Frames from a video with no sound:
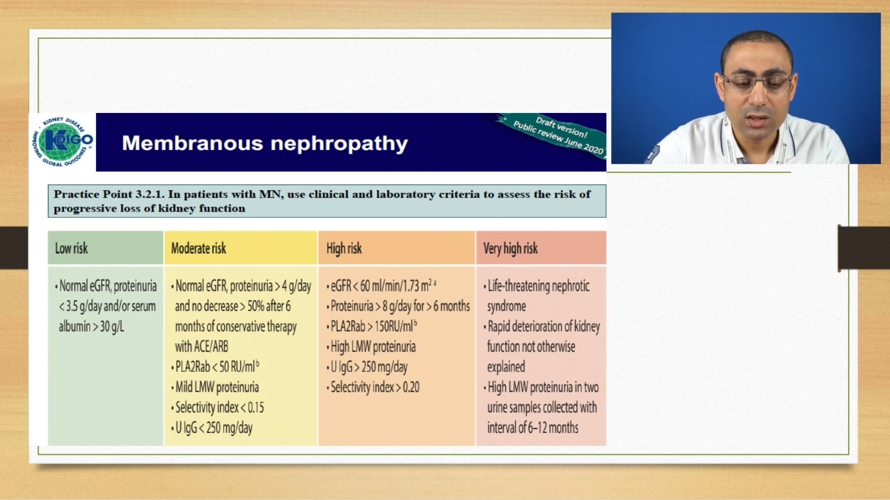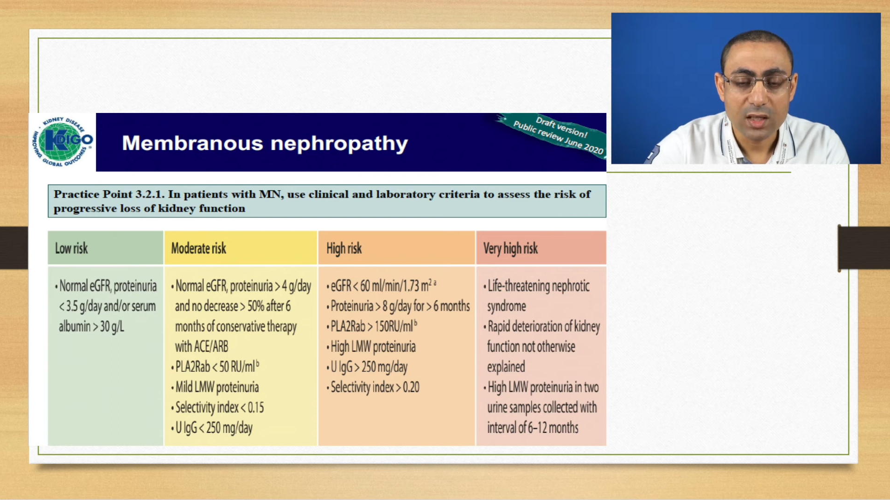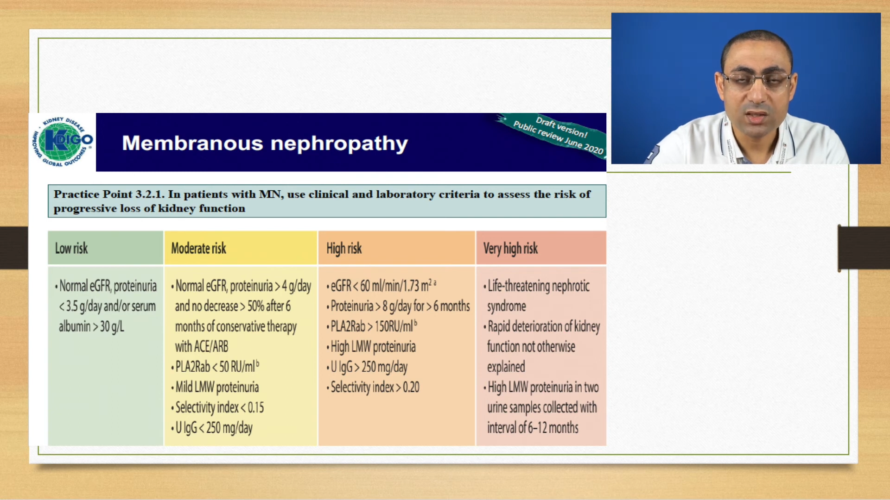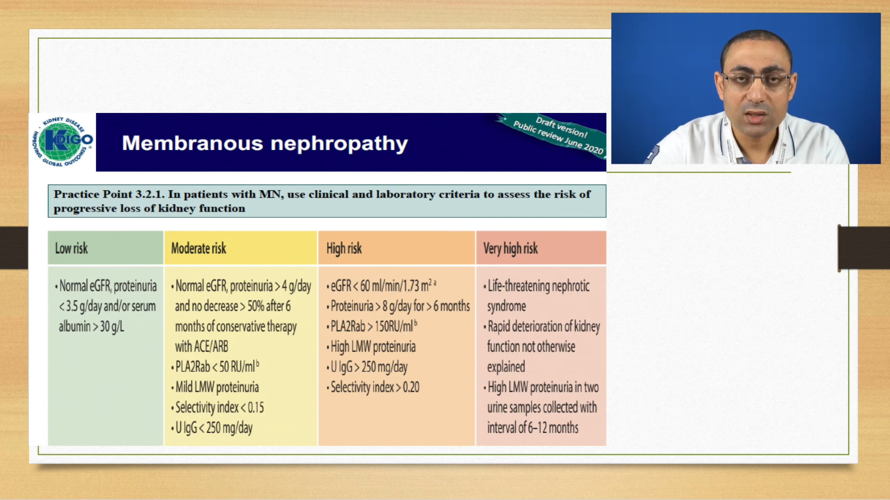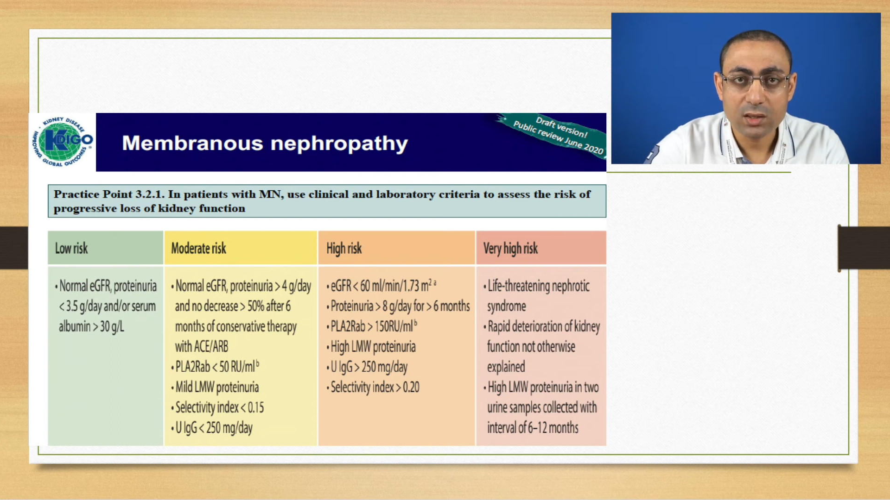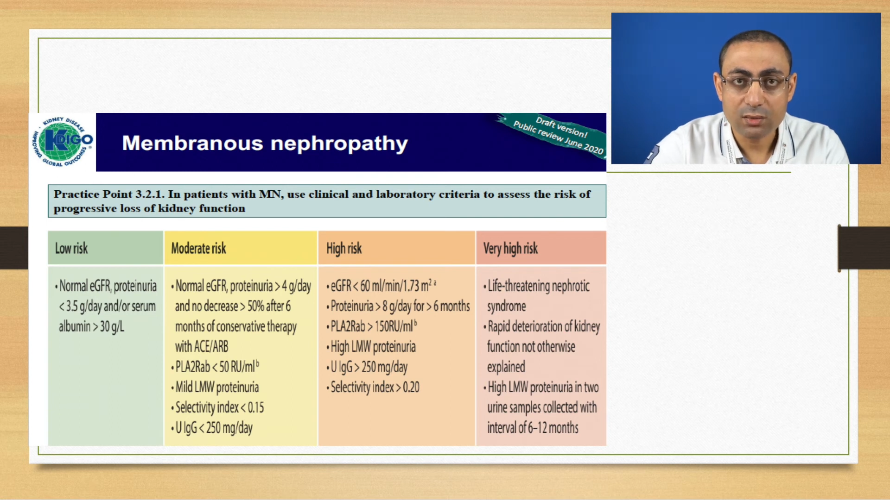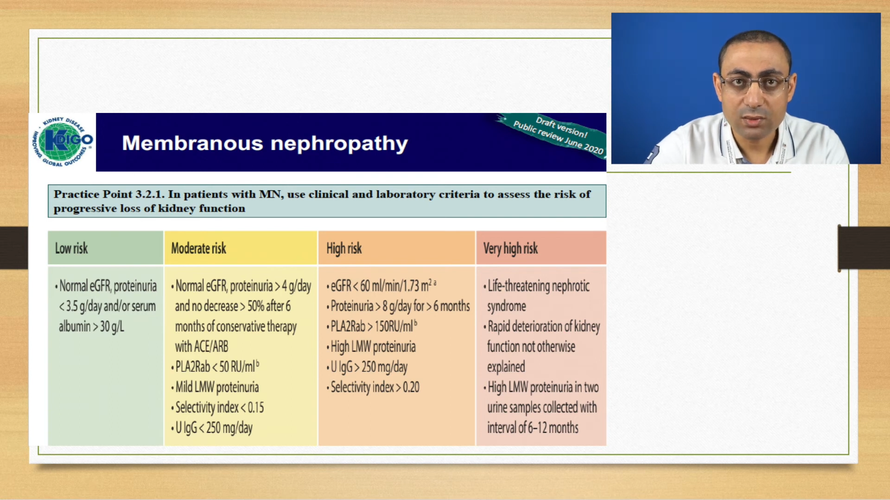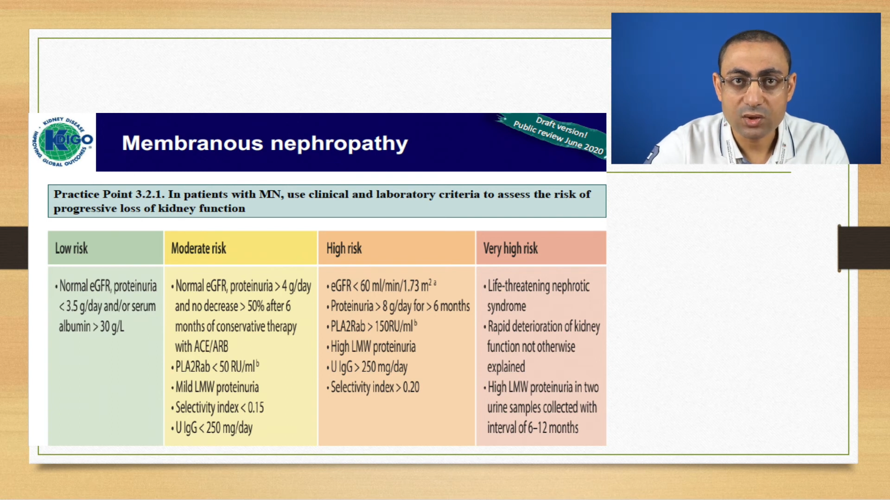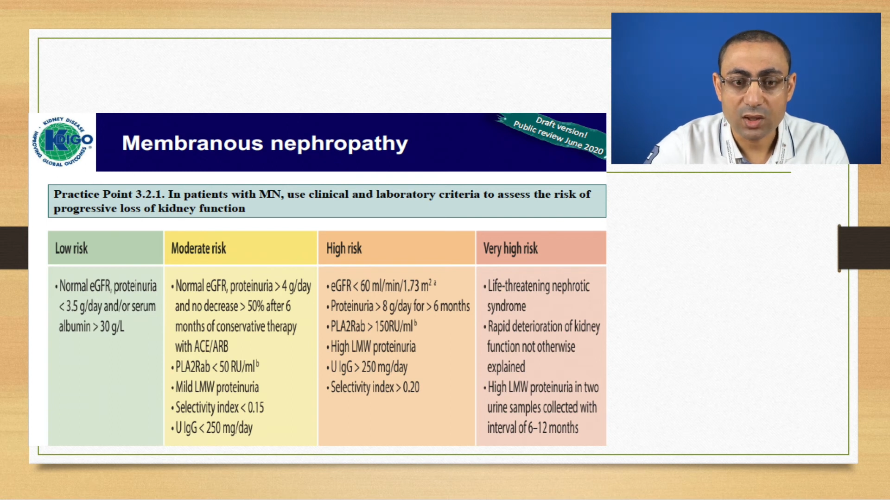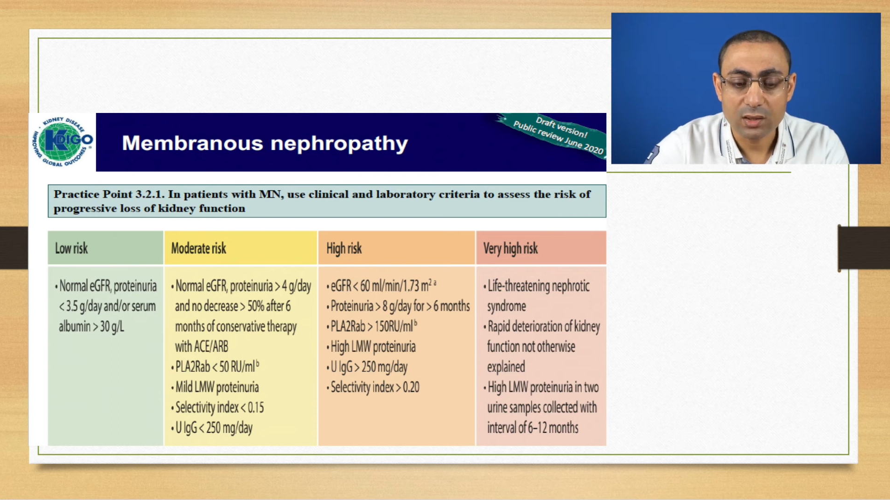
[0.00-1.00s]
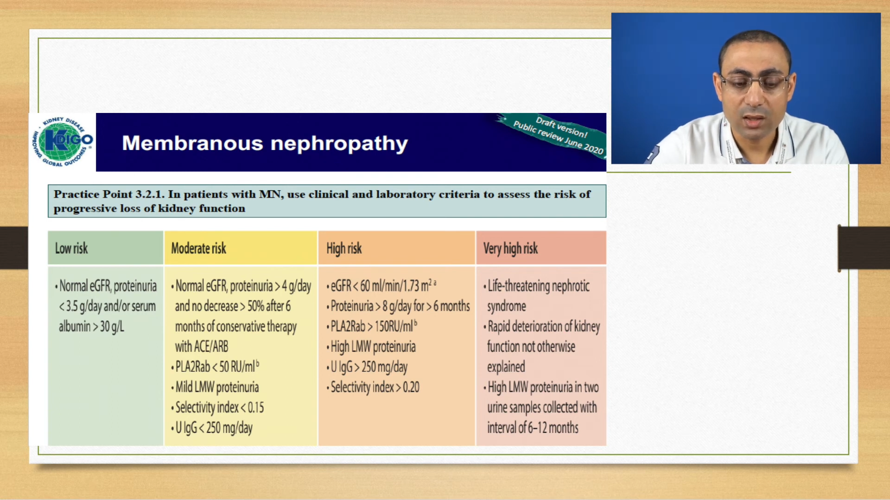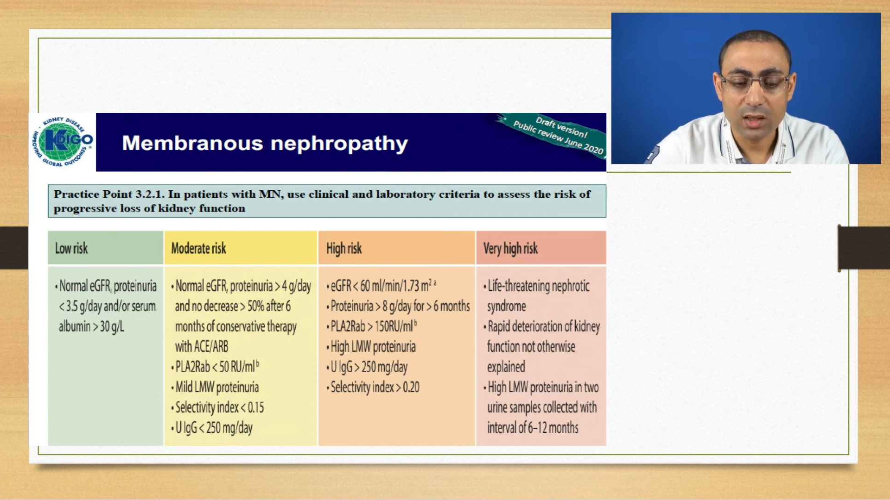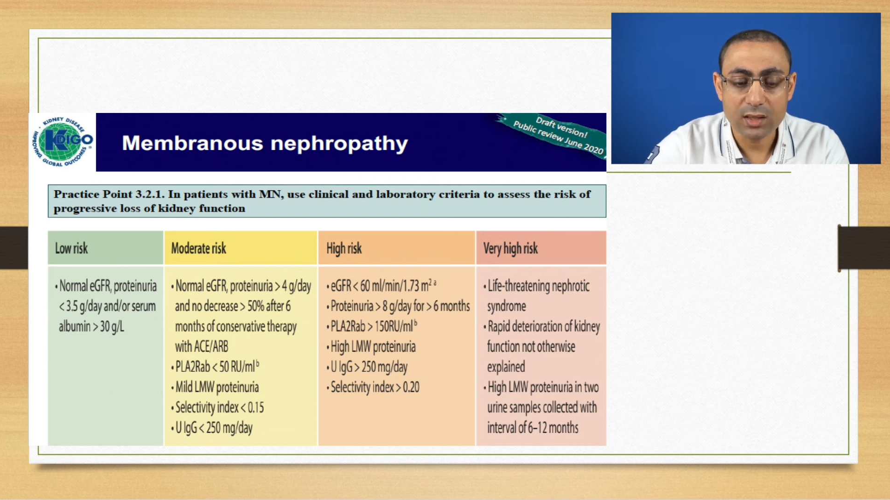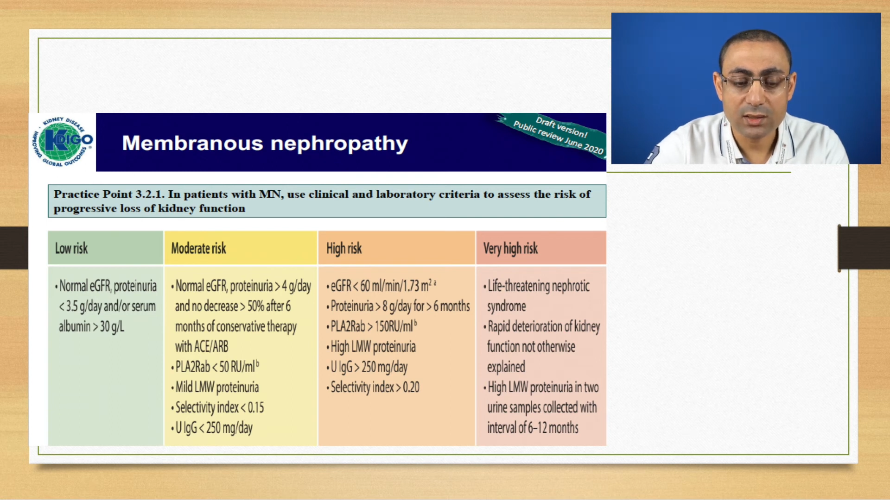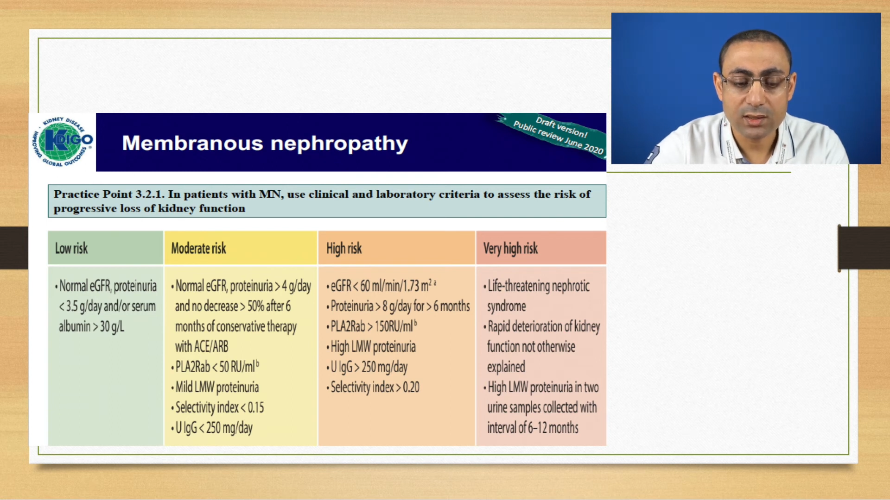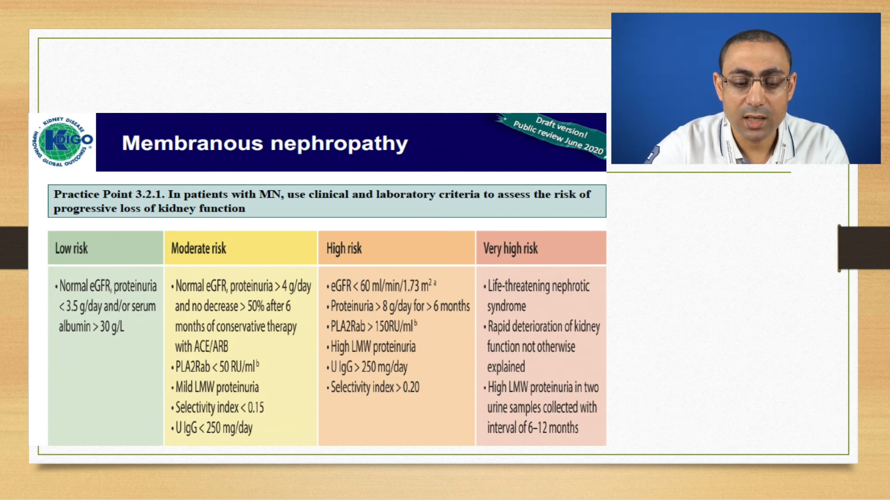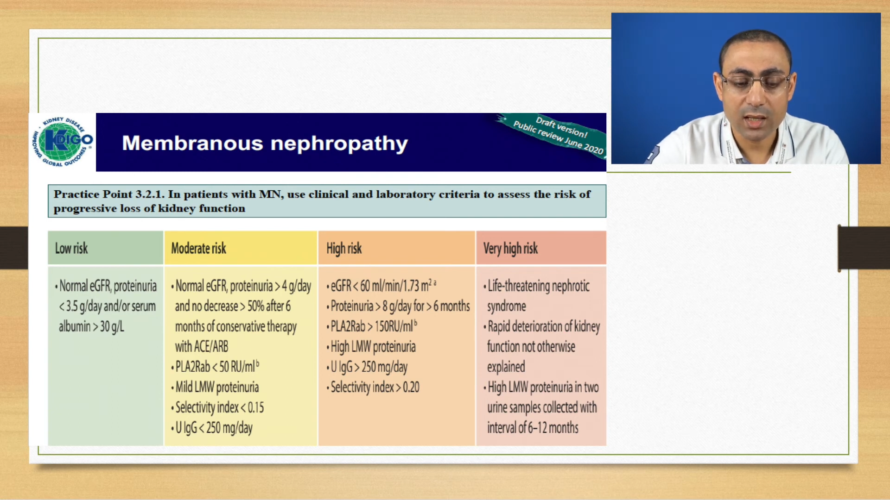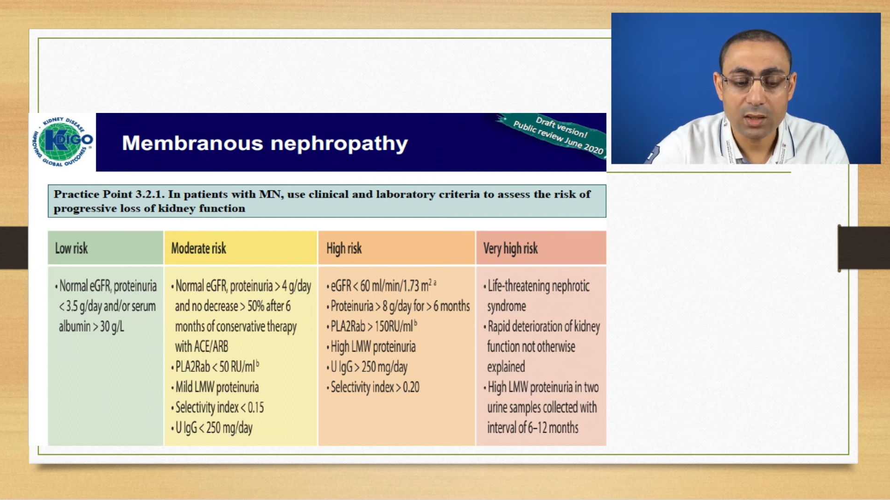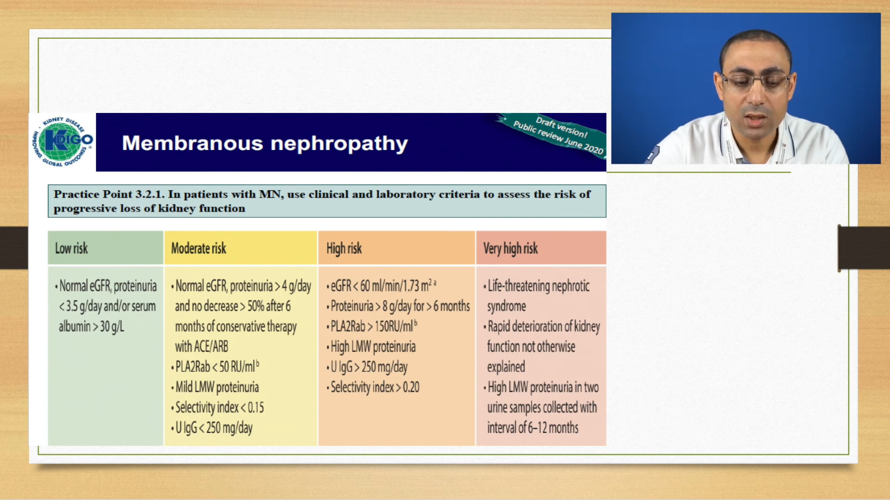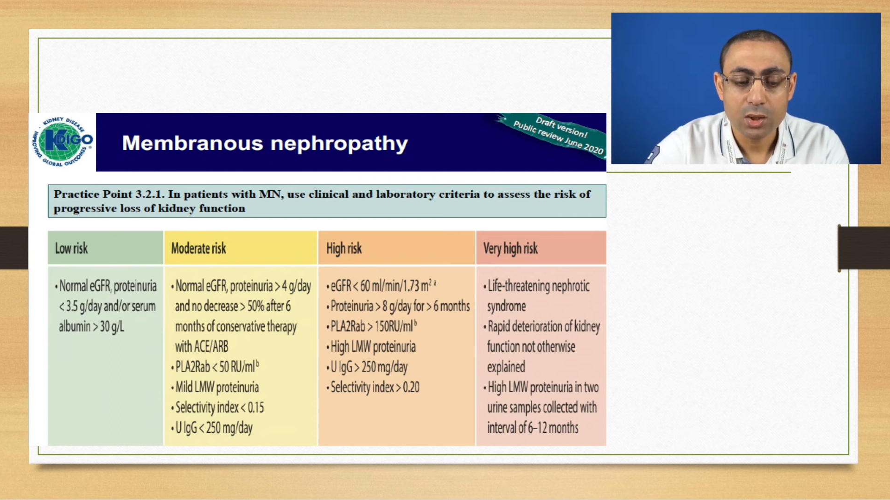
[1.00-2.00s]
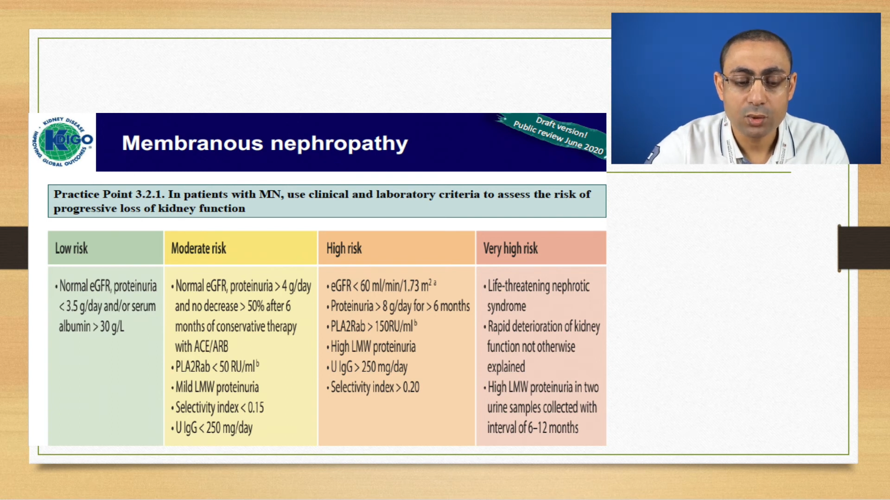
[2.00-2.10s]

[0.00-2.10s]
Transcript: excretion less than